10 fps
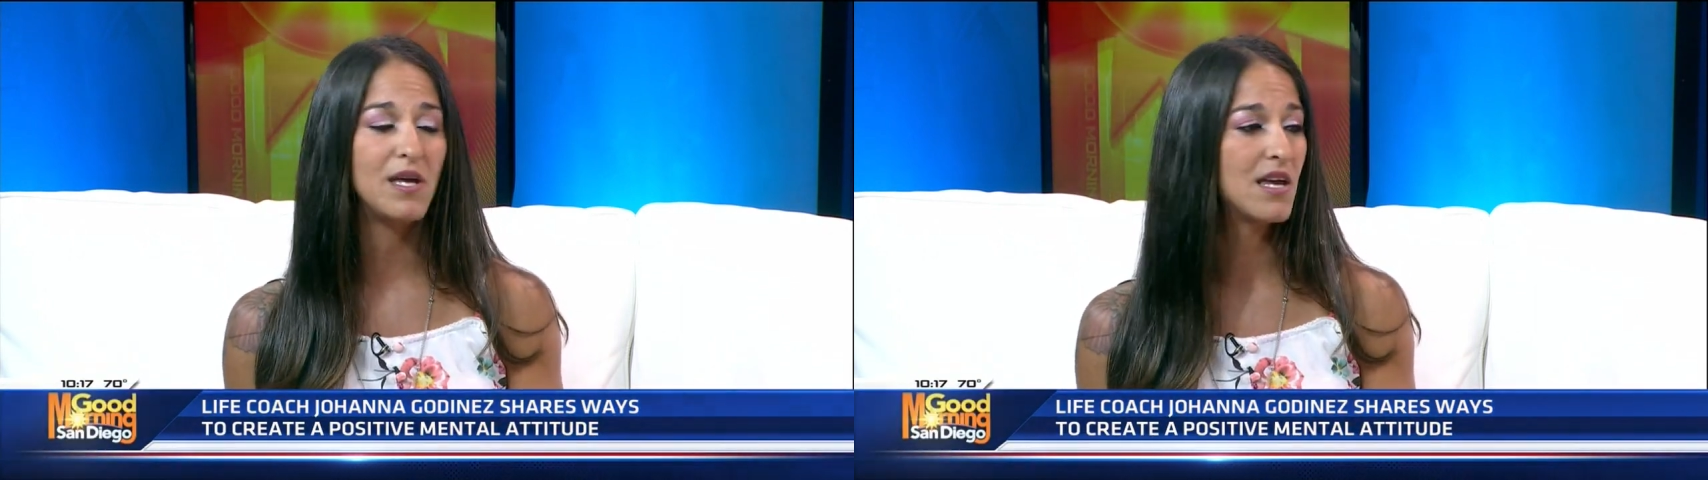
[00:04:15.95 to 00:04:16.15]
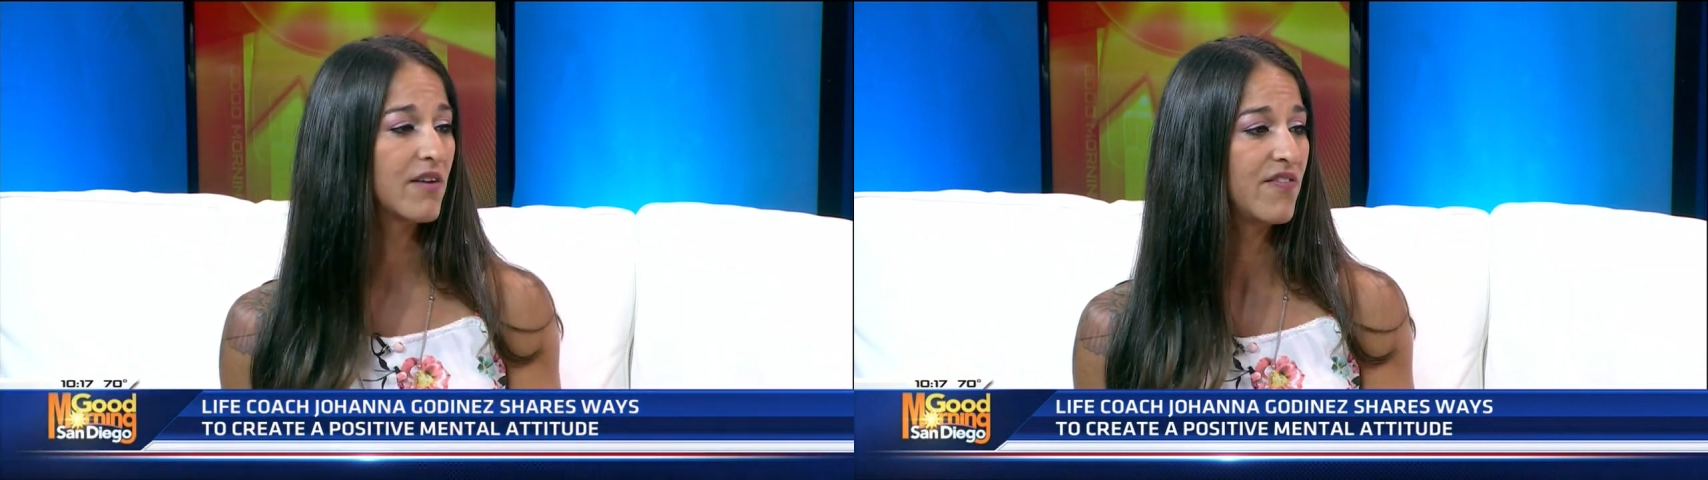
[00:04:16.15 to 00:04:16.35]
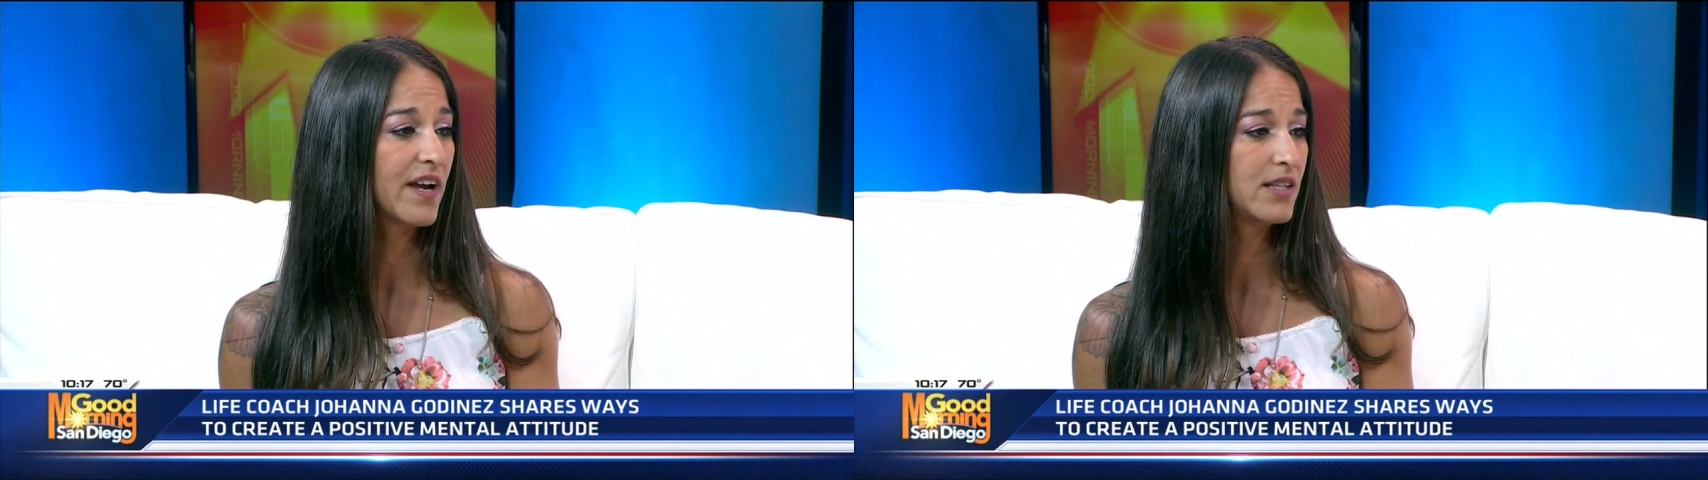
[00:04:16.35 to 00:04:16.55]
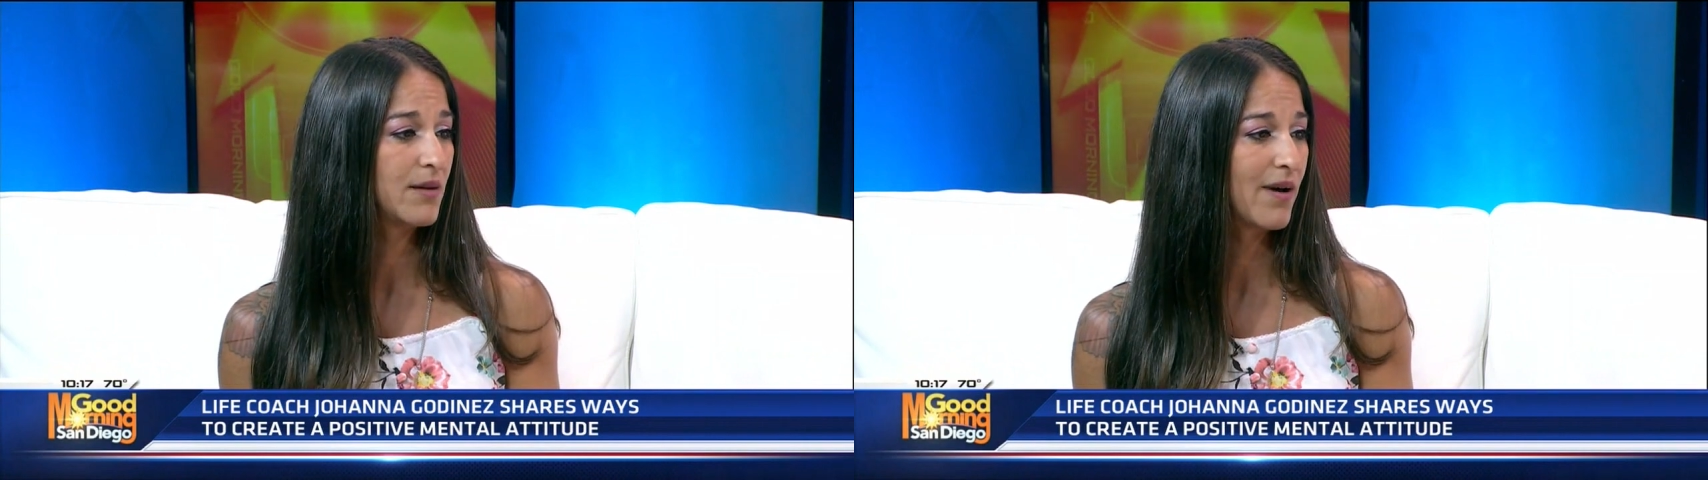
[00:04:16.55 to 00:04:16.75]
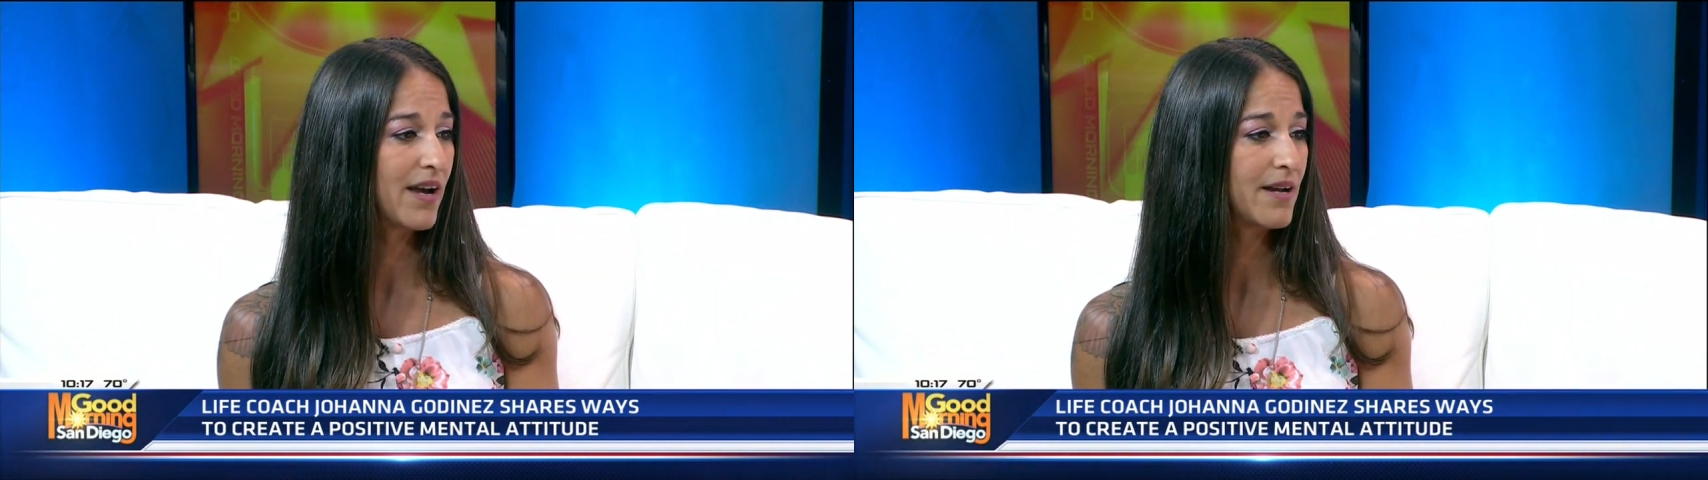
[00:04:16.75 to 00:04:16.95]
being
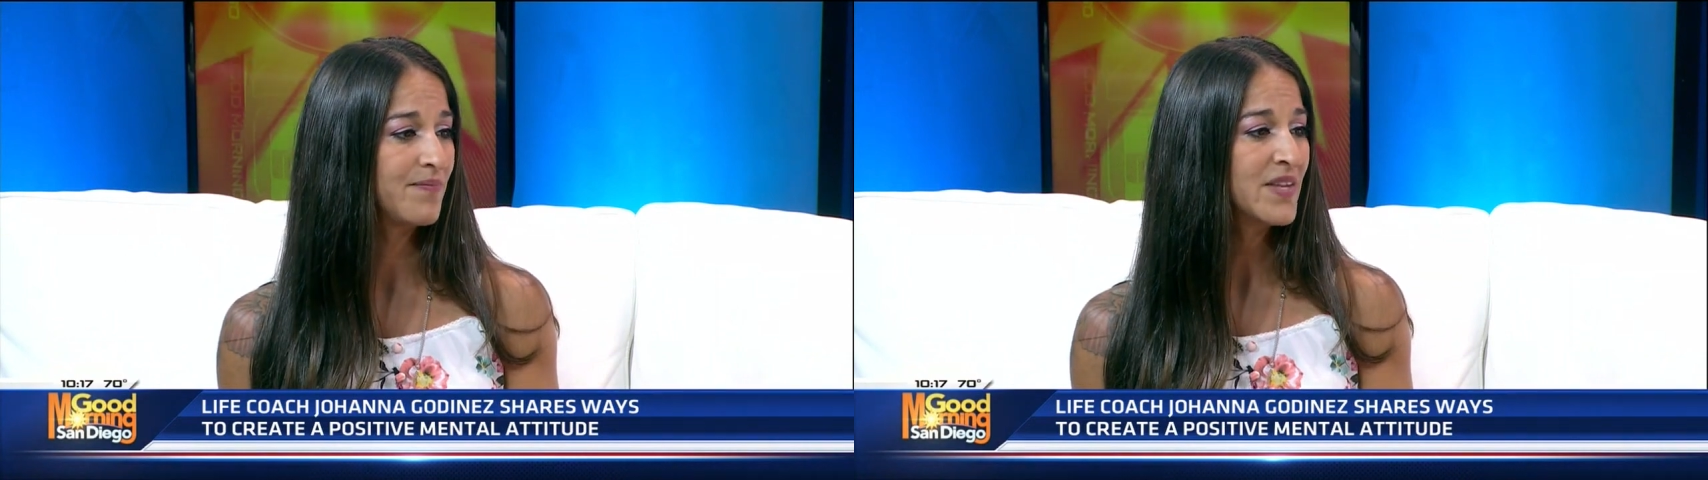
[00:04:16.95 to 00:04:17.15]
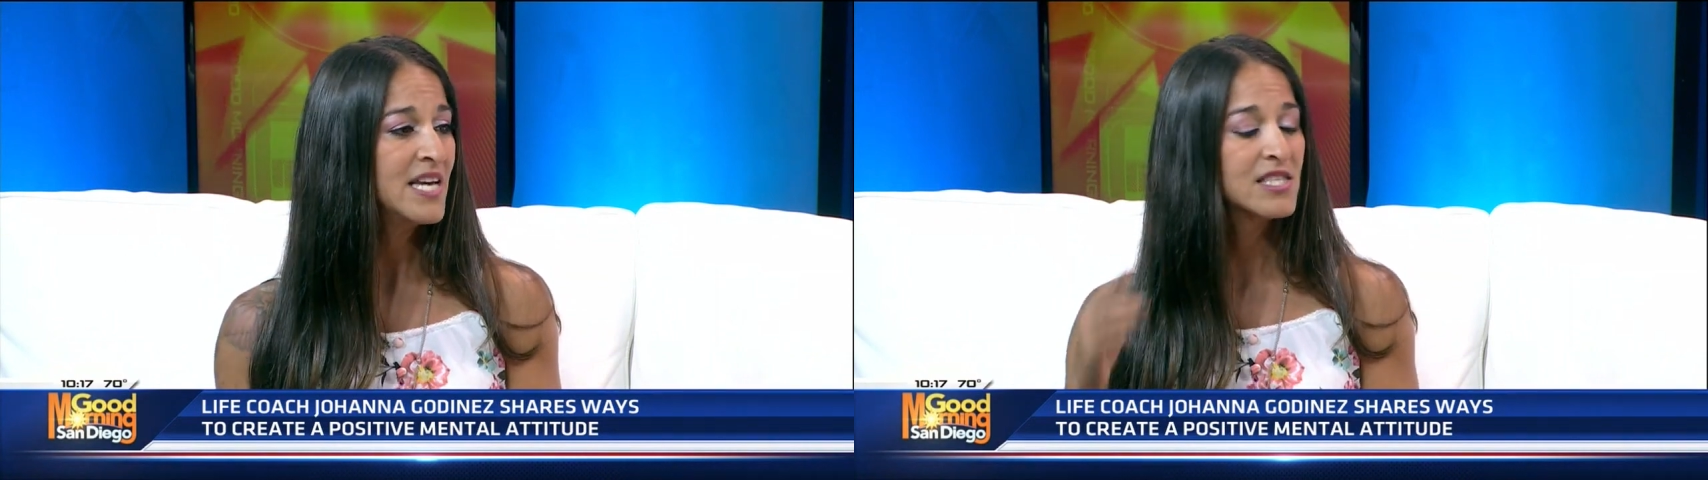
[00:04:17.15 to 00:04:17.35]
affected by it.